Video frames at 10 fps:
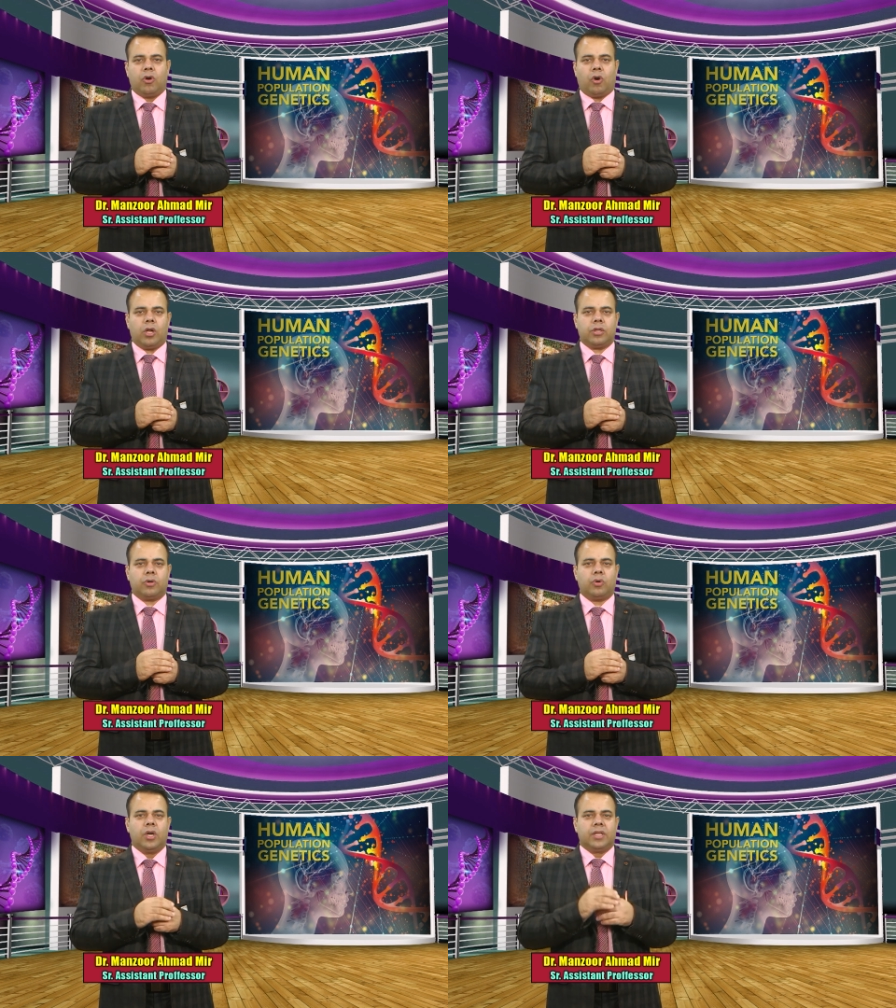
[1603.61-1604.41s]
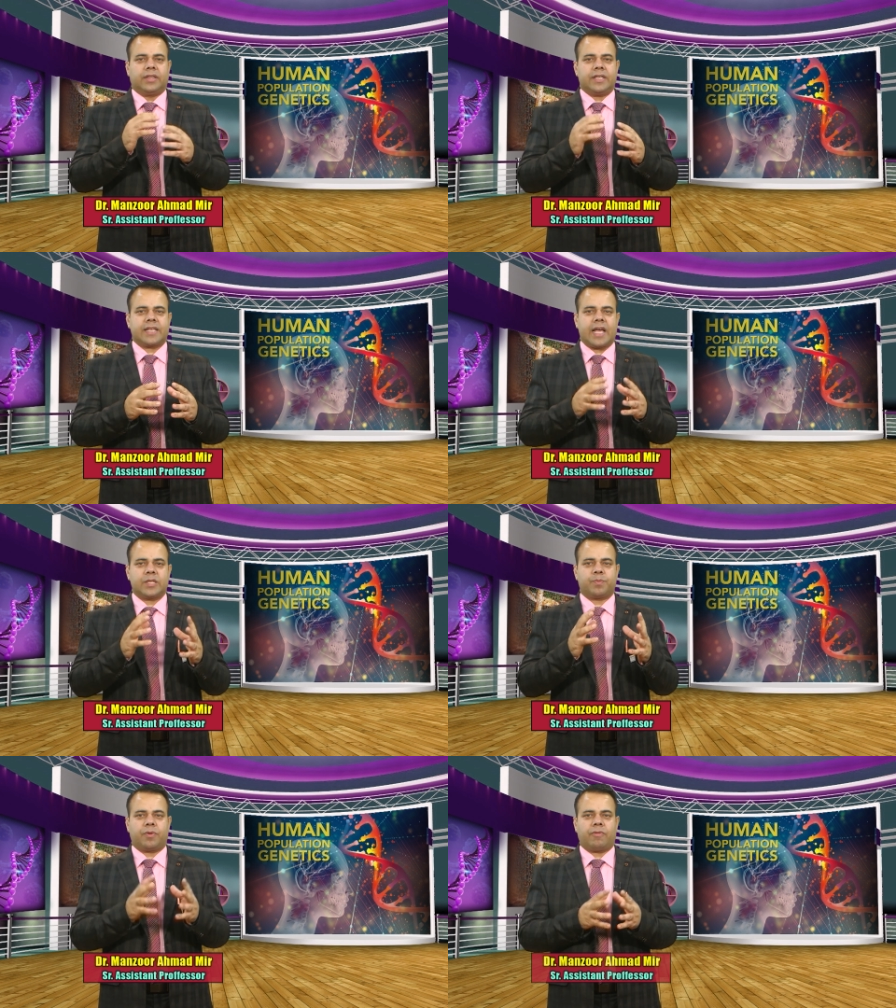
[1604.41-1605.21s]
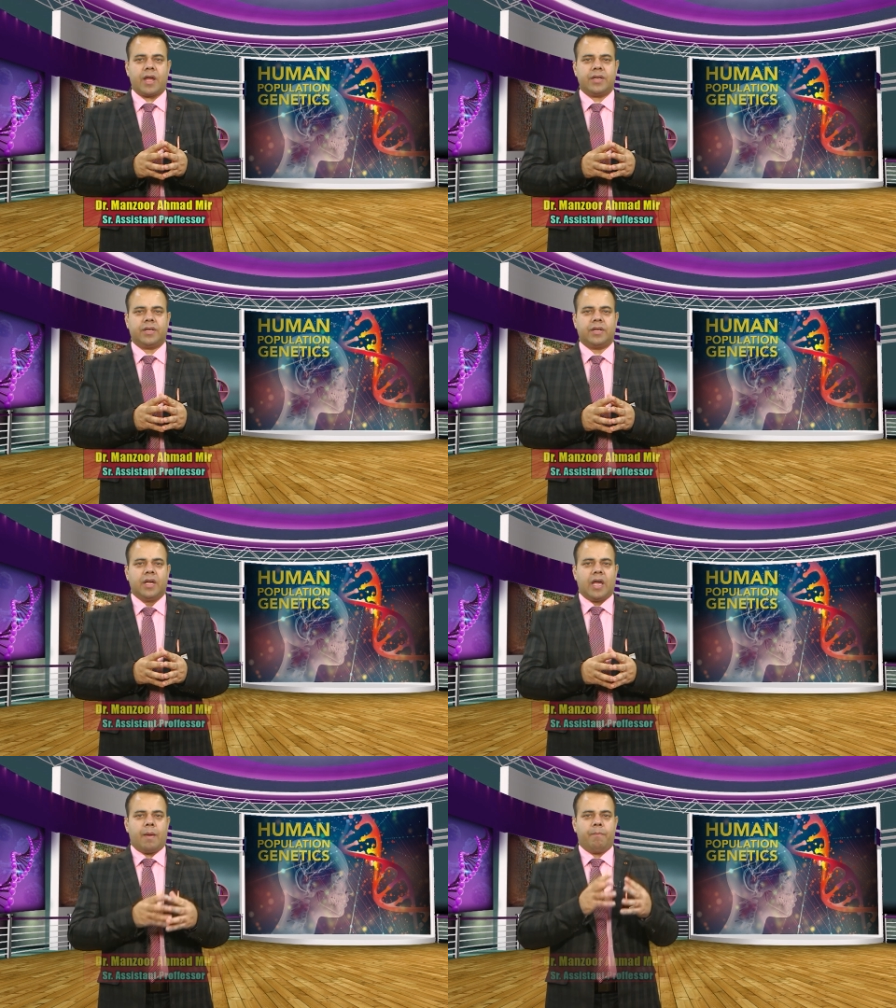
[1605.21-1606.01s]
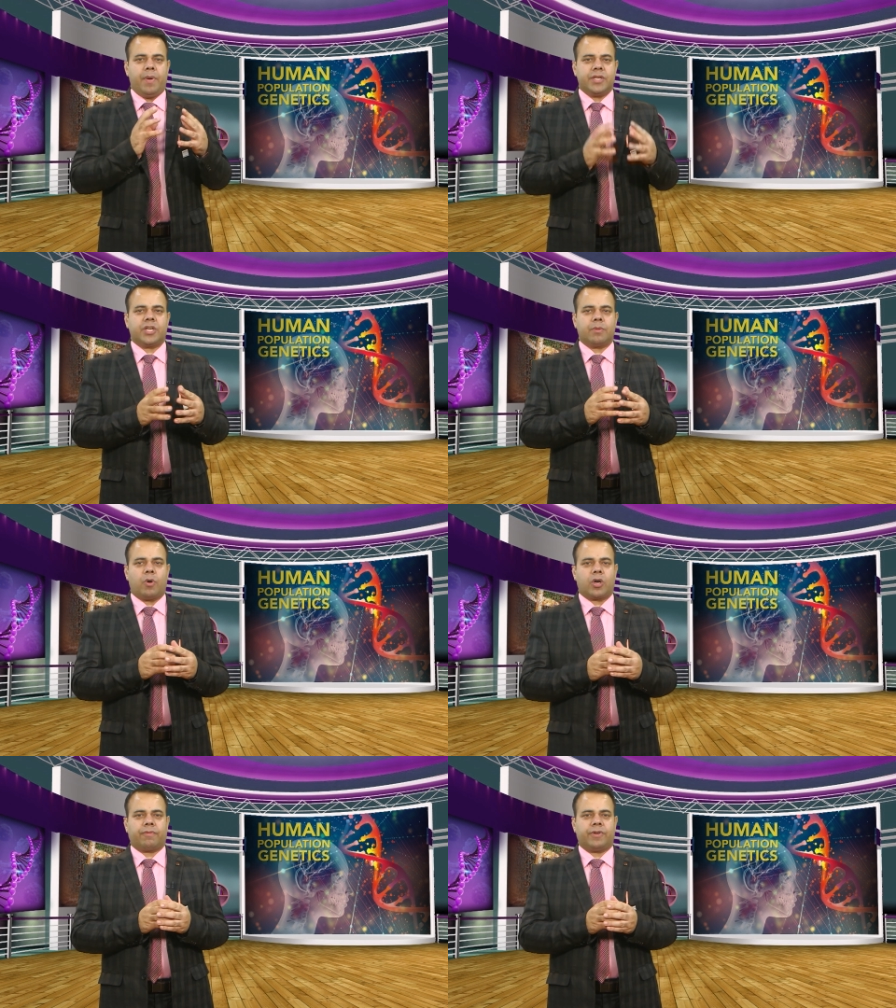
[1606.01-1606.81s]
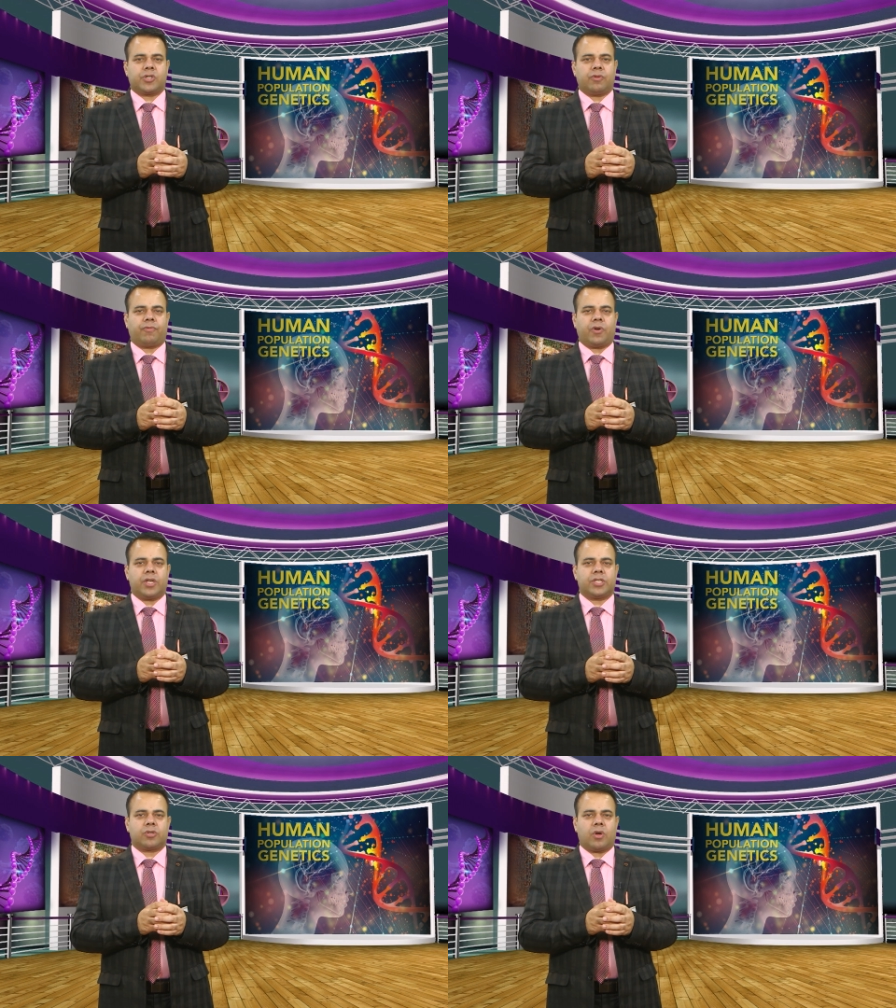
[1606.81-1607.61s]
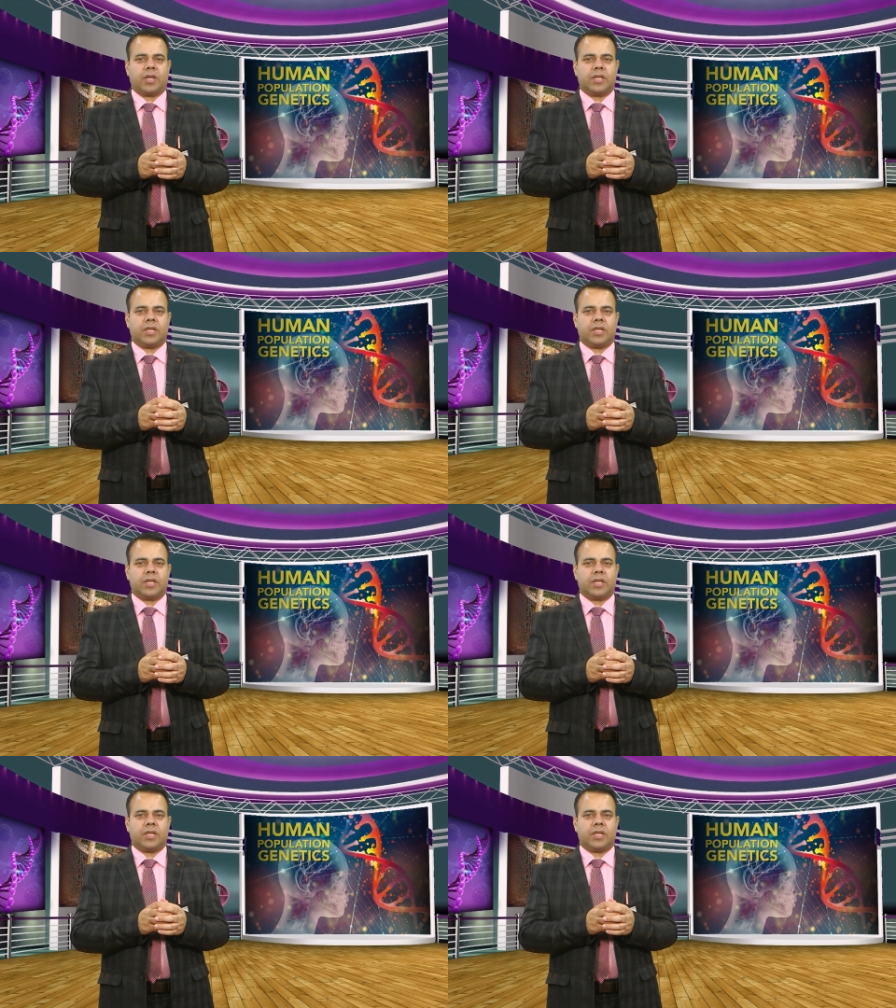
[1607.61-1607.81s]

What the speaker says: Although this has provided a major motivation for historical